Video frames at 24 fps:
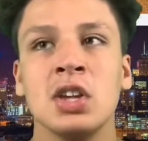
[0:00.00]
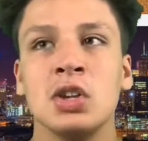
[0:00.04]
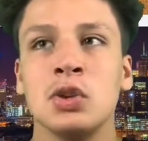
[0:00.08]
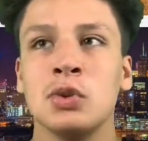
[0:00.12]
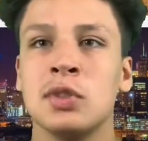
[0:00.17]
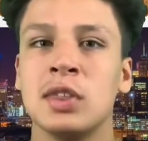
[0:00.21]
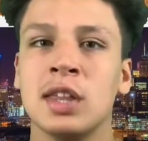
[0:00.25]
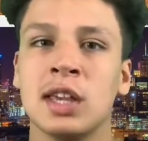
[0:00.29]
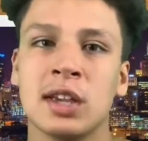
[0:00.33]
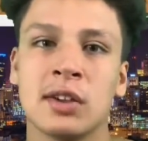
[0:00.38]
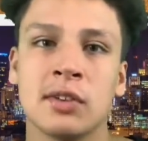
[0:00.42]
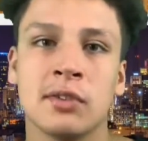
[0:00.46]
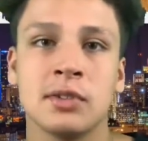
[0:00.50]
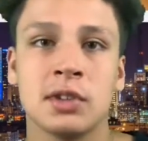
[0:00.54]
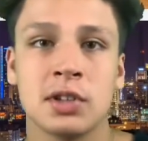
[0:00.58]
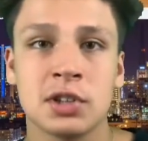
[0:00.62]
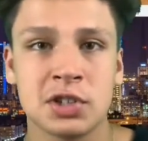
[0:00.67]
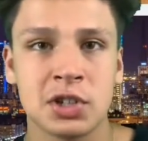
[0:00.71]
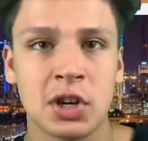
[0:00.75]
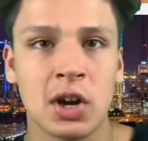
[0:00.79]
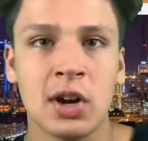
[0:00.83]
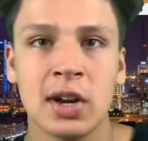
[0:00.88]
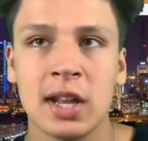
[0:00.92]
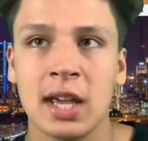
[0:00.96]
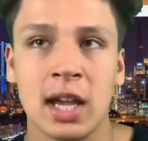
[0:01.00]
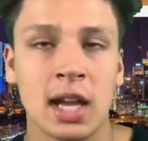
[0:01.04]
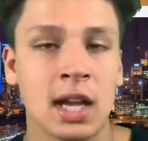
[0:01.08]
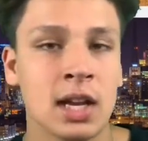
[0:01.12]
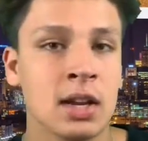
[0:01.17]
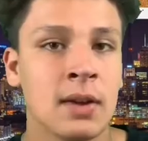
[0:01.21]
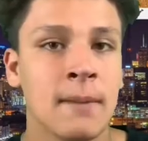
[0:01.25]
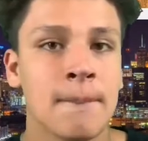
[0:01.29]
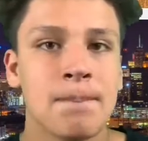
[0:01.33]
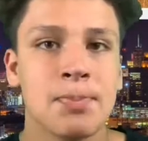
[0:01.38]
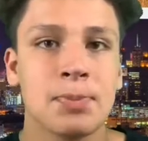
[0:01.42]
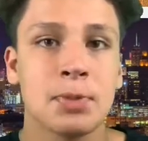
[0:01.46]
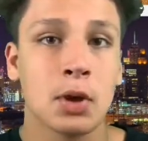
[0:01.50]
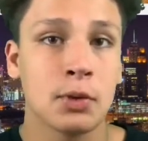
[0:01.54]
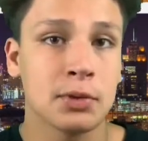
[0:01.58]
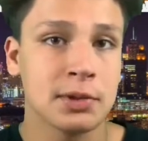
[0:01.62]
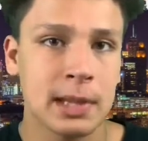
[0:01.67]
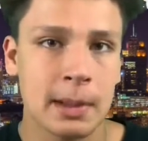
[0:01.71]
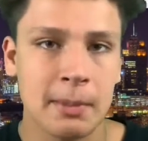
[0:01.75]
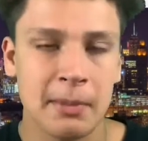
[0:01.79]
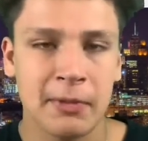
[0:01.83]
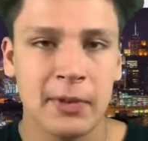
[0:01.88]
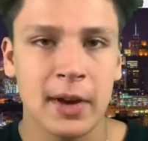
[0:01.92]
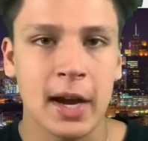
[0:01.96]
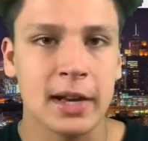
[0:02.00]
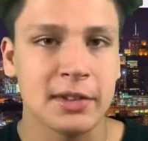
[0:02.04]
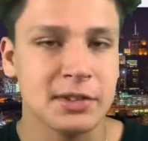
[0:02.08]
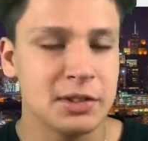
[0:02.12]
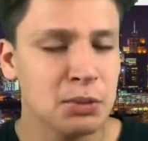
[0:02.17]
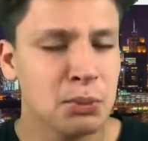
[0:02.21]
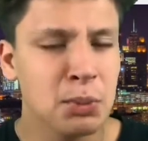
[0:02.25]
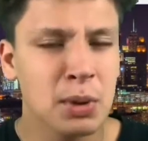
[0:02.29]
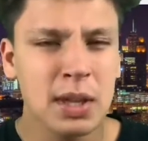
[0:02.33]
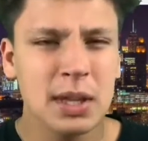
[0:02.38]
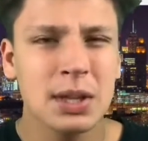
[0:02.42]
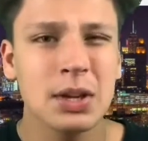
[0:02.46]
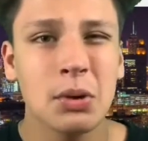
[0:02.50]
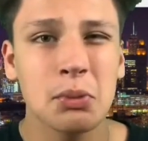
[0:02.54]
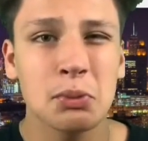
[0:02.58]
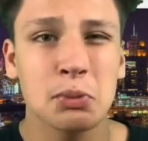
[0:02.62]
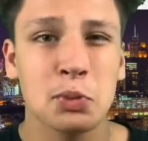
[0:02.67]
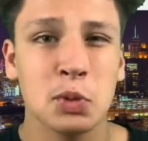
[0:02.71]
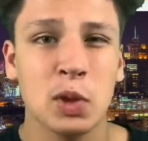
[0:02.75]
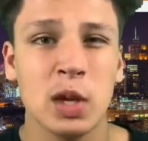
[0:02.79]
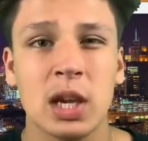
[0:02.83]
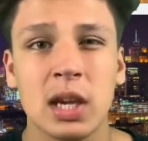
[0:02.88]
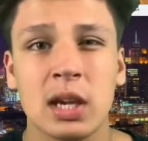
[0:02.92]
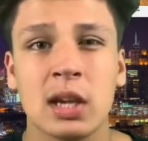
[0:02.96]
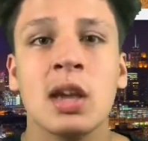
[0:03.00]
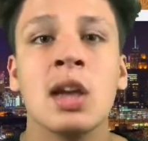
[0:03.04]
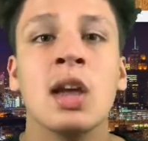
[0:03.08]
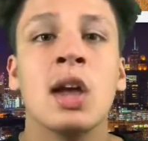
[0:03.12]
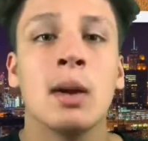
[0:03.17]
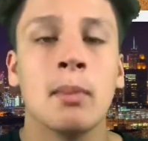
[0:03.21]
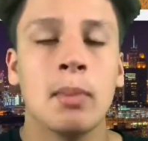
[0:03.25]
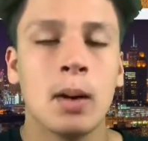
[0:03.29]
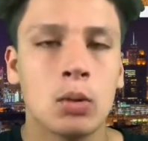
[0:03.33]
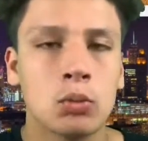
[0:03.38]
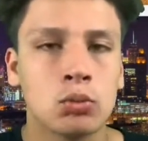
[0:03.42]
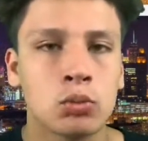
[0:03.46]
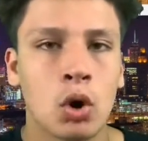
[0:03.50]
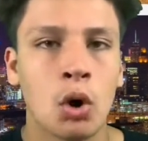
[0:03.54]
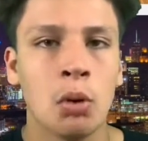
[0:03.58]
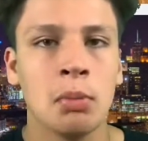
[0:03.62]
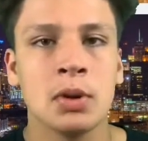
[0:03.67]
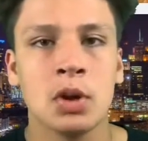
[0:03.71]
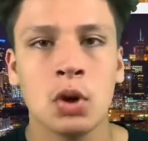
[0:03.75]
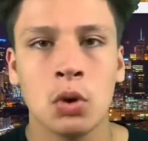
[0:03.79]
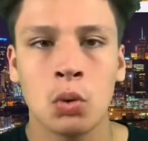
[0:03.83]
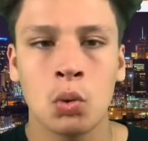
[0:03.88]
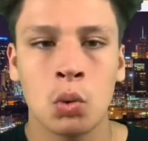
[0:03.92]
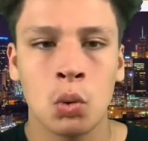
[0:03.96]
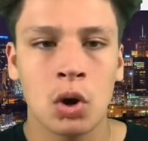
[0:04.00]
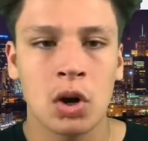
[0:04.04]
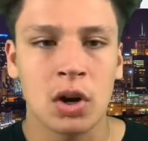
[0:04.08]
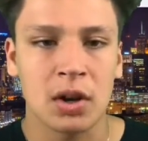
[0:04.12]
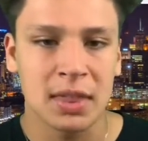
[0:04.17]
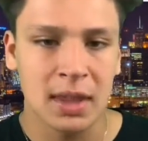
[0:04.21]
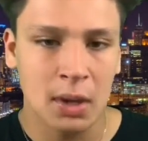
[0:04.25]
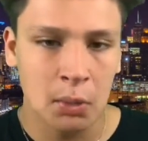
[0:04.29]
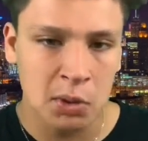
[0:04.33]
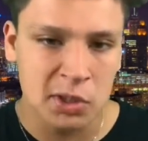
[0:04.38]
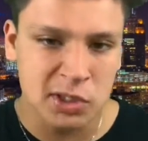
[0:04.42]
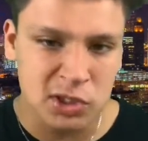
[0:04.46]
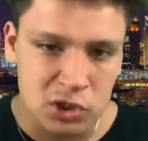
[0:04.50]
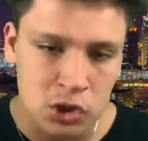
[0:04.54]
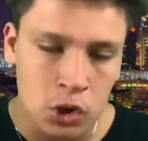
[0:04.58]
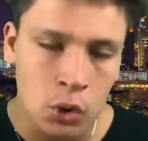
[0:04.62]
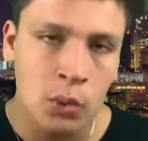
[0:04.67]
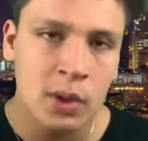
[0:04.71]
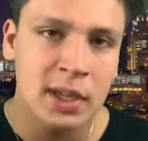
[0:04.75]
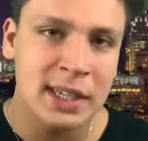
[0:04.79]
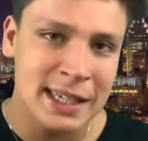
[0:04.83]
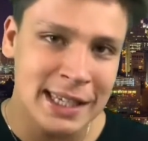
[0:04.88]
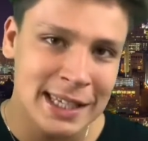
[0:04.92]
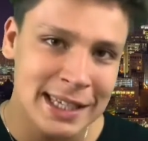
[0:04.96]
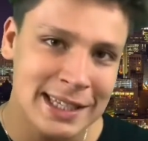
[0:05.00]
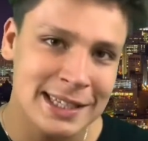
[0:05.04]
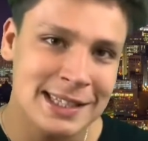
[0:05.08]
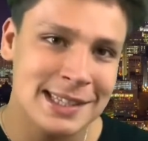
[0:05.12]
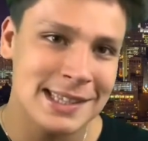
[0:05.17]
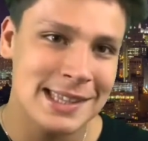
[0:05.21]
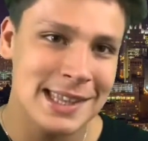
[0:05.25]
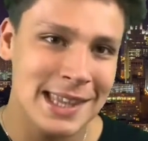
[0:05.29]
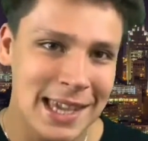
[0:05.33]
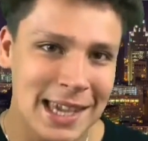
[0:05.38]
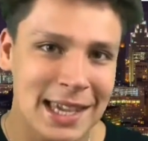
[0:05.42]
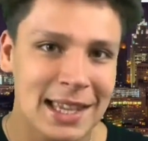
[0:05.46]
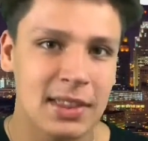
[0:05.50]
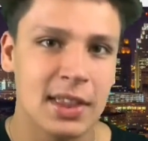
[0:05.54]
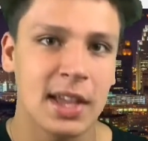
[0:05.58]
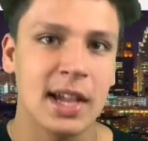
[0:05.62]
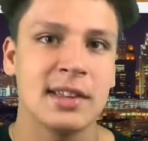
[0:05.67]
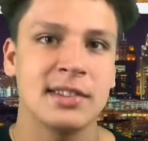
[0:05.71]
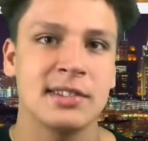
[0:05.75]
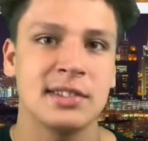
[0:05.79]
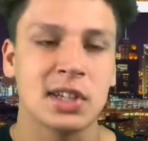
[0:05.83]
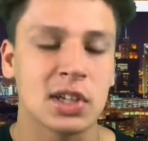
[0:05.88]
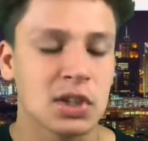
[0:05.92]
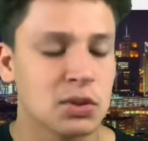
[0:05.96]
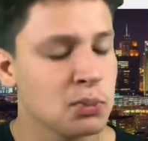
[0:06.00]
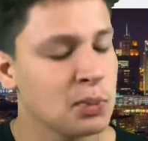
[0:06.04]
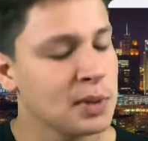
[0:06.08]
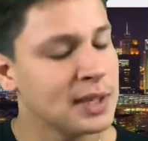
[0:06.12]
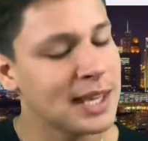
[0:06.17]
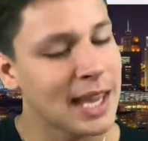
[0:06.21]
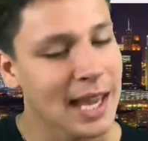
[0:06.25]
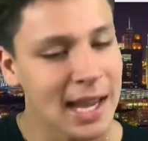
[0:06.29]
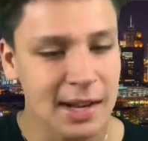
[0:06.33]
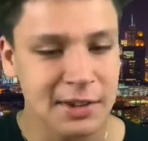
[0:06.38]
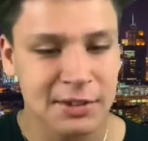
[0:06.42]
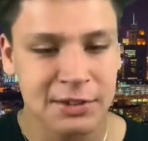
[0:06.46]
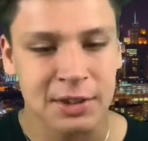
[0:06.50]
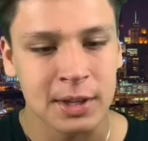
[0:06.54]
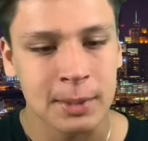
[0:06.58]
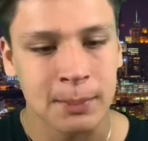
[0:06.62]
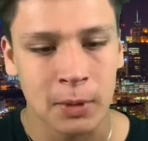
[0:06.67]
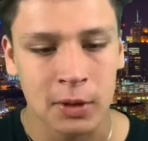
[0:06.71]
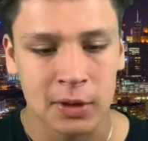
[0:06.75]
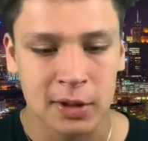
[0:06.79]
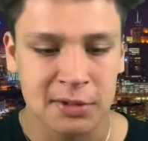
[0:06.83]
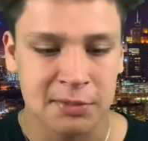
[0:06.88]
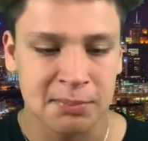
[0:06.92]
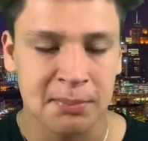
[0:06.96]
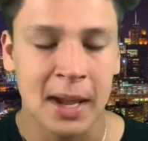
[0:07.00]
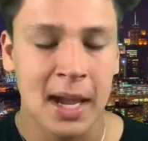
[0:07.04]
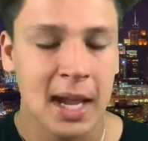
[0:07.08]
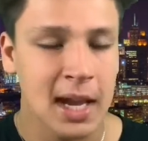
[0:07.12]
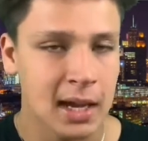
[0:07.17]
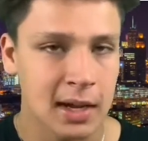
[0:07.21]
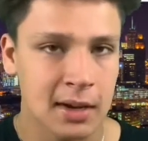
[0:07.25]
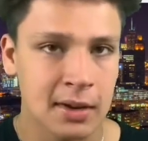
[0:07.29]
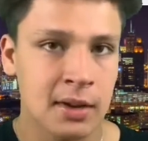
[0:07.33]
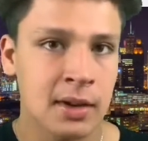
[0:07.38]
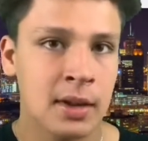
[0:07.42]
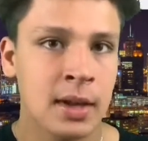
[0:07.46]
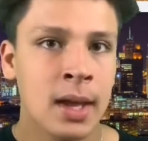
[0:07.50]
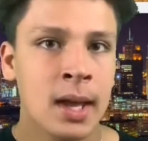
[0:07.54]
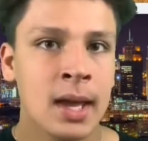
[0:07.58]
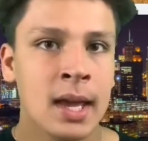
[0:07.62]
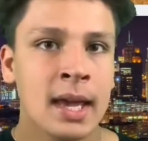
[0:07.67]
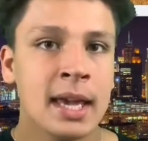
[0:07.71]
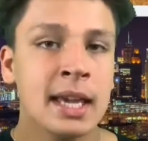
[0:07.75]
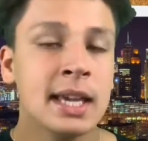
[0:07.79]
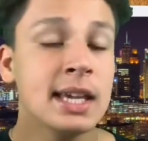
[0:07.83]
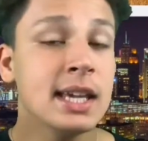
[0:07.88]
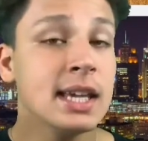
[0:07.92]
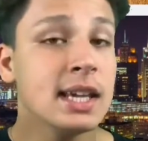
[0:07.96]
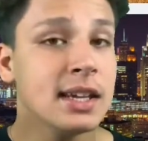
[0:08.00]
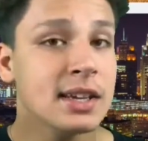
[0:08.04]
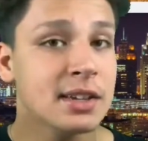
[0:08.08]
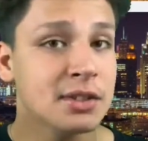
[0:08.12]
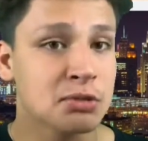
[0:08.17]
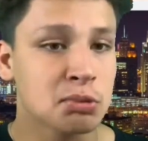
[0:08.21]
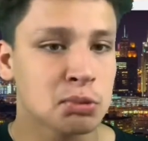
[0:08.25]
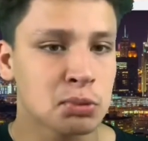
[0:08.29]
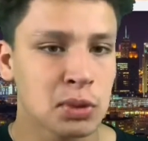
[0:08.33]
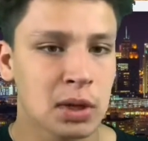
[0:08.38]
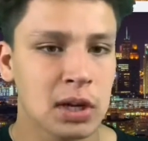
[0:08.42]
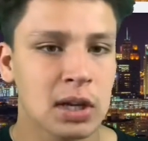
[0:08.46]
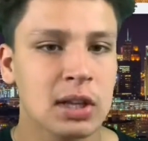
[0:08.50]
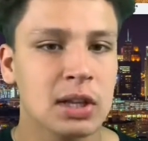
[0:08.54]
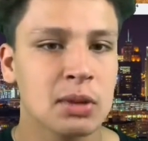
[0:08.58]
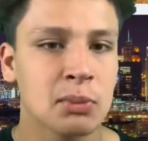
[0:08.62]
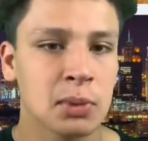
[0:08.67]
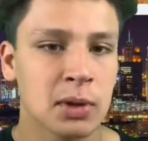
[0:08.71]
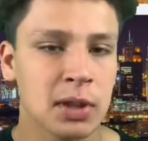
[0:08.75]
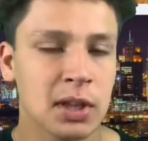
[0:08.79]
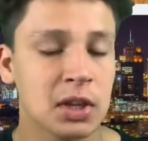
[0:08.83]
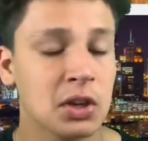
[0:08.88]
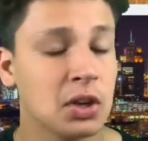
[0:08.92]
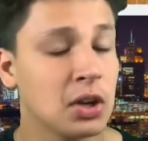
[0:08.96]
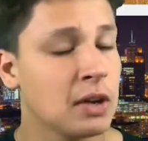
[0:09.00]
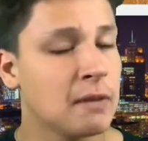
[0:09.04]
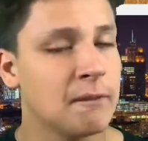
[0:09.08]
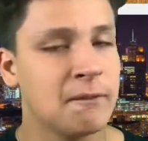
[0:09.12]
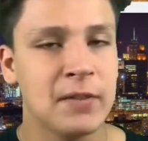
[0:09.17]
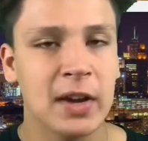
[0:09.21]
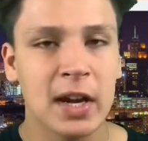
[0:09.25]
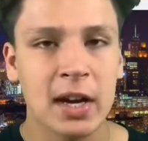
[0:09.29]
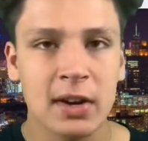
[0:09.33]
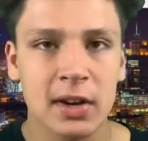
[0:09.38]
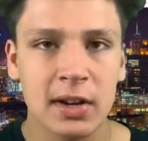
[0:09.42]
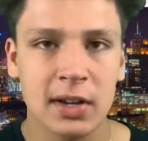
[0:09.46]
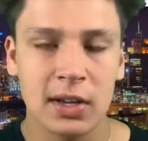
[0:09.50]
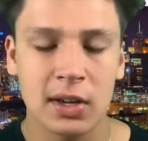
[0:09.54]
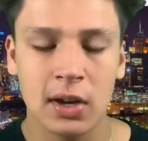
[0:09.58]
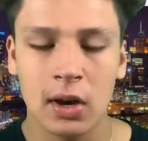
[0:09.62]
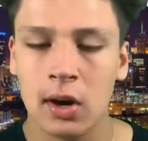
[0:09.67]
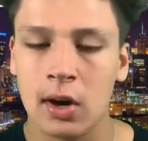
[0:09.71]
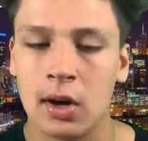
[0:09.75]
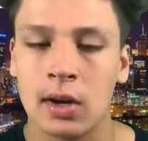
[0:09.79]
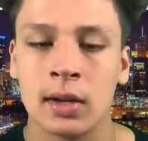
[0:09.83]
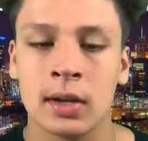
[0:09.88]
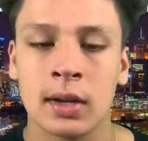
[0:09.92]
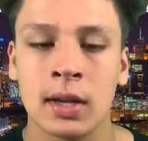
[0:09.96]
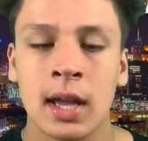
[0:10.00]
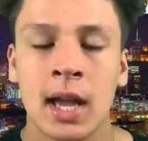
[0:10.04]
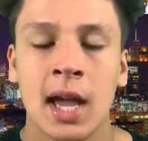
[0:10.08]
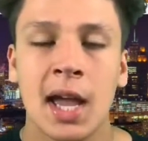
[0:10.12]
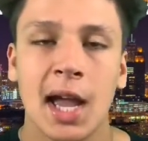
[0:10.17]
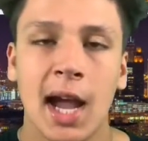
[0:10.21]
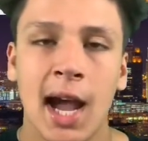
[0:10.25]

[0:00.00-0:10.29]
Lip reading: You think of Deshaun Hand, those type of guys. You really don't think about Romeo Okwara that was doing his thing last year. And we can't sleep on this man. He is really, really good. Very young.